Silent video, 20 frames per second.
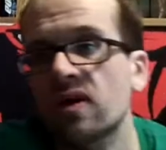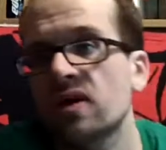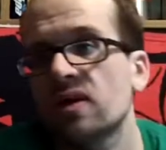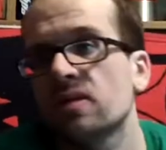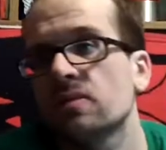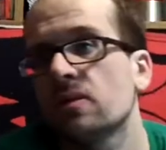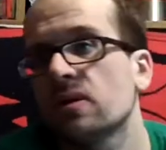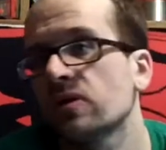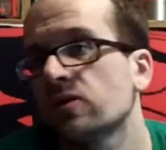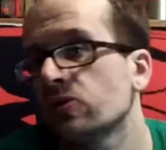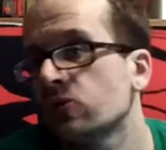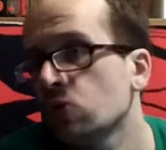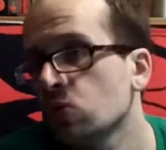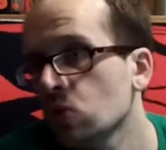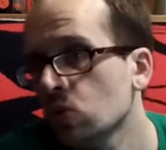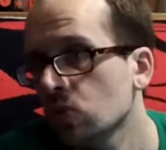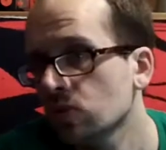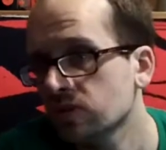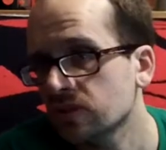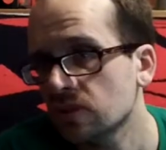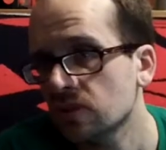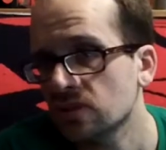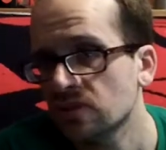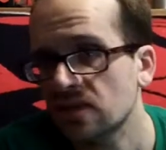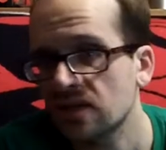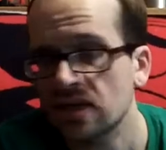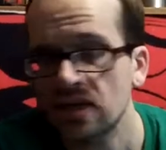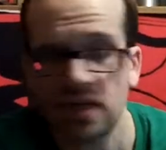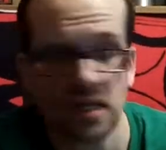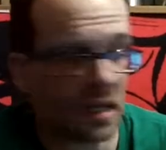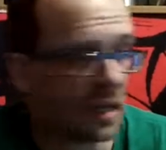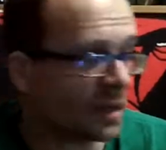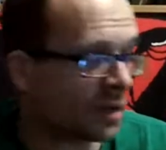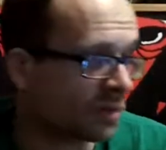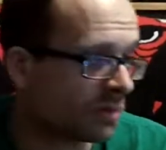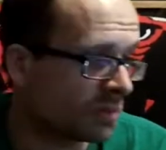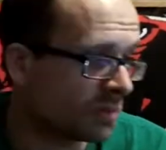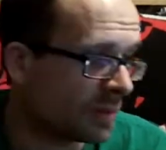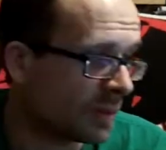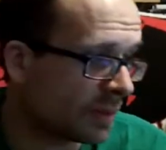and like two or something like that. I
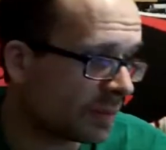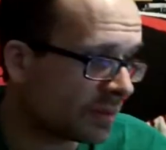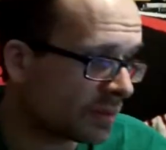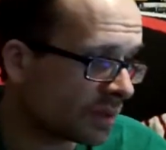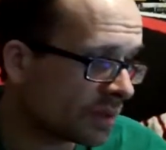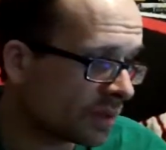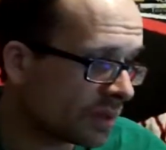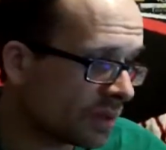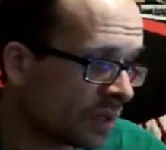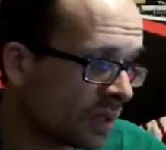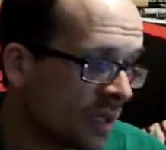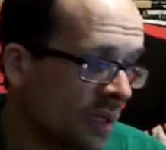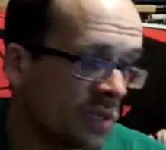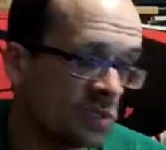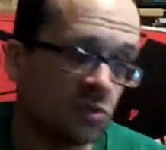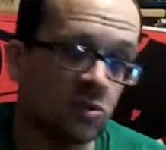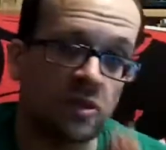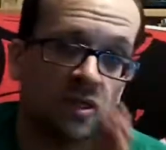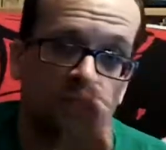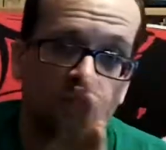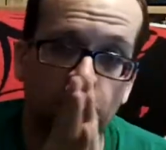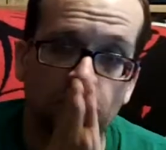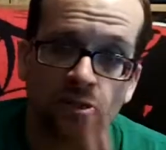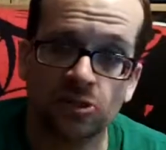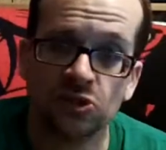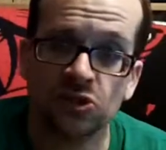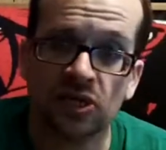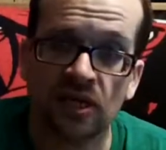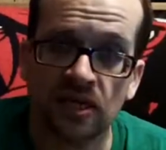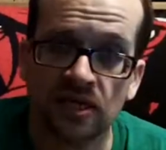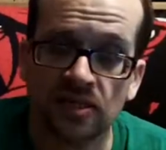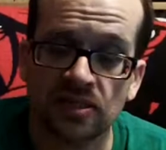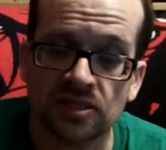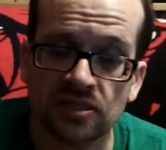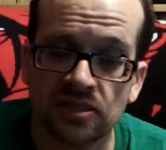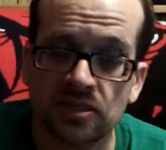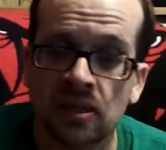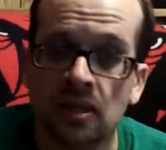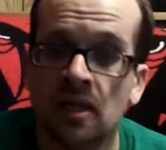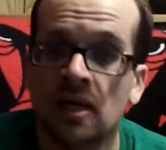don't remember. So they took a
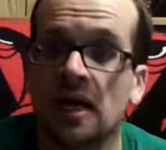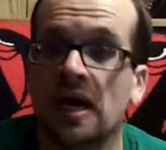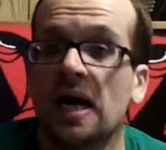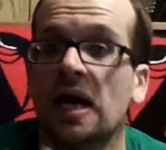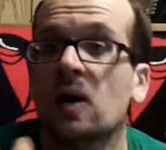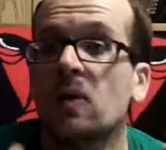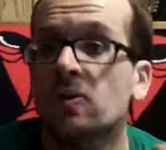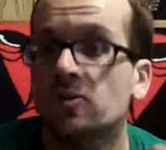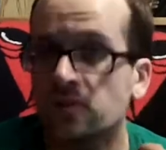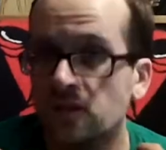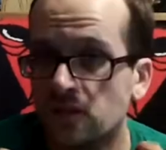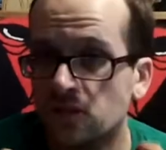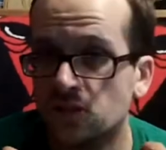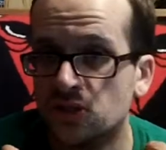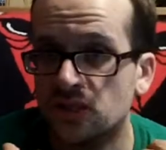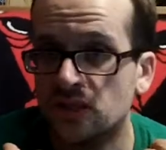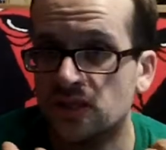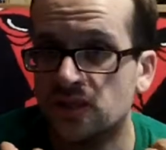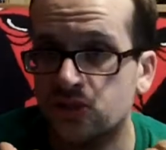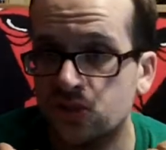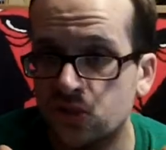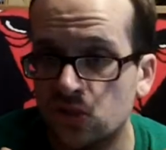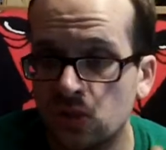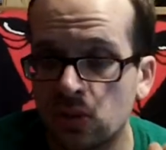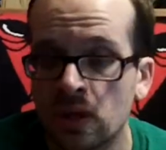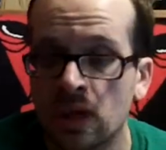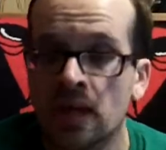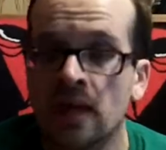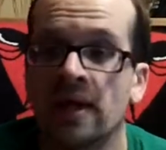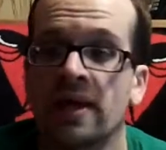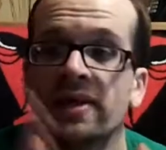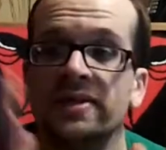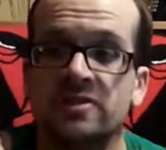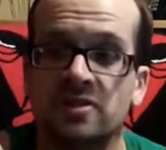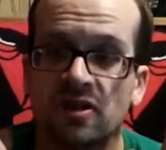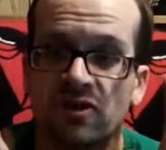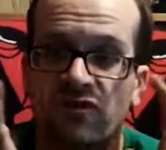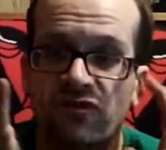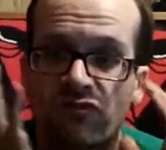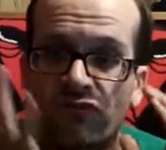chance. I would take a chance too.
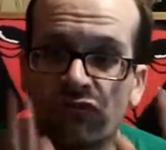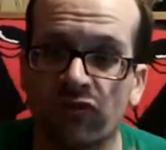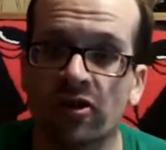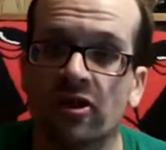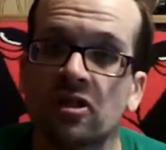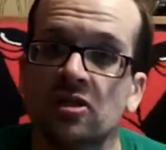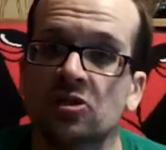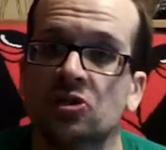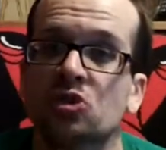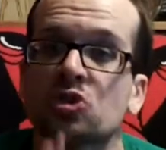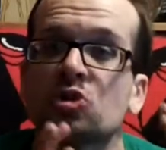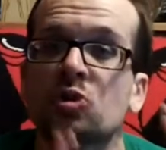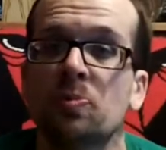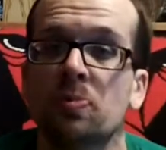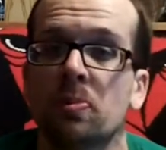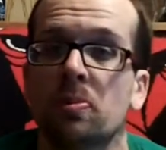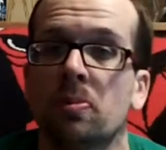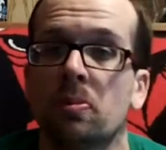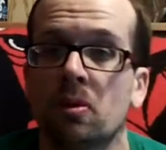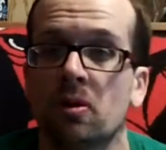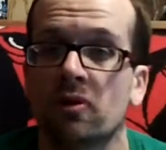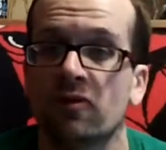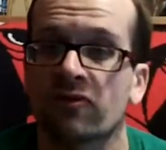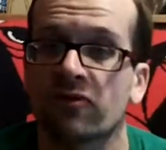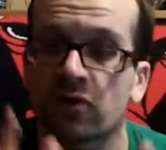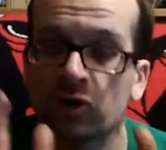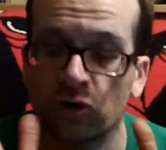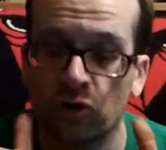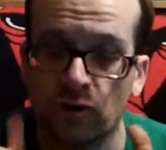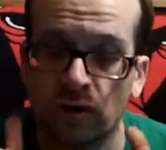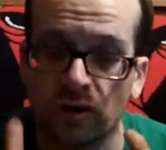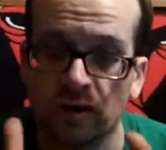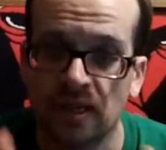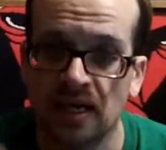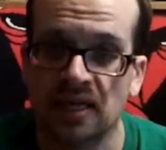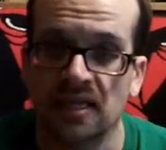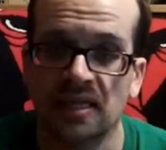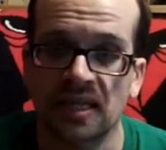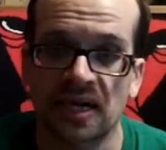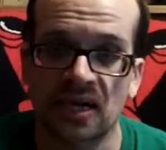It's a freaking Super Bowl, for crying
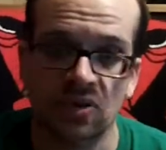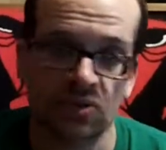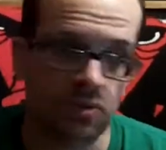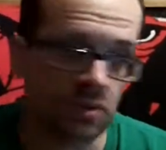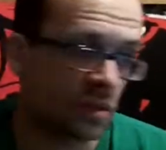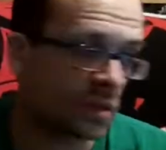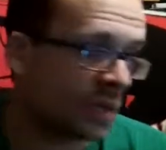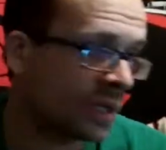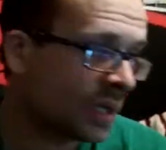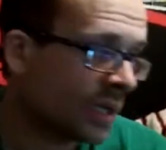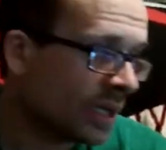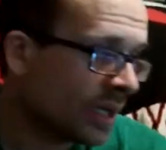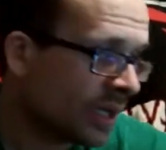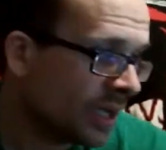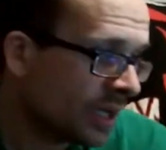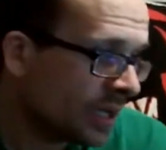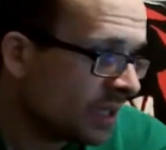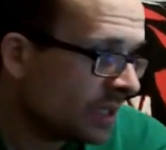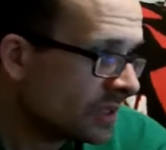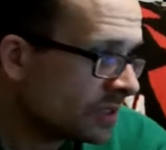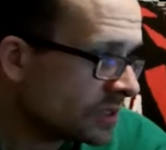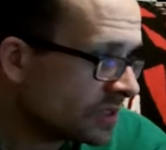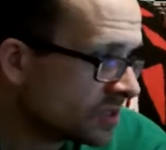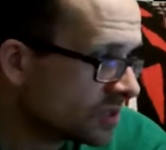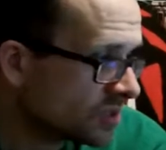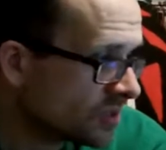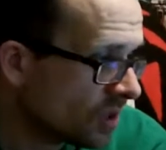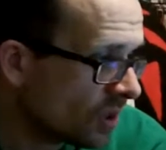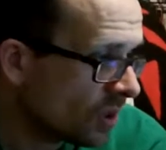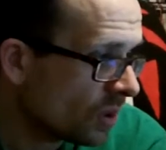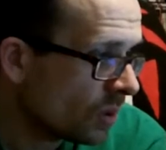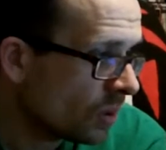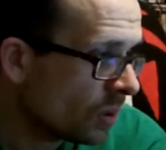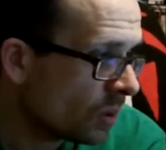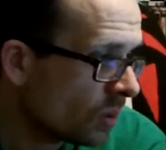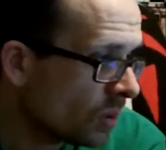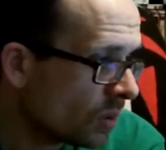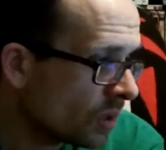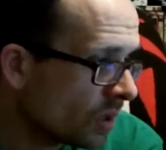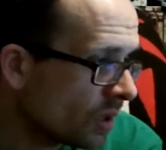out loud.
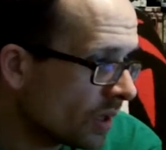So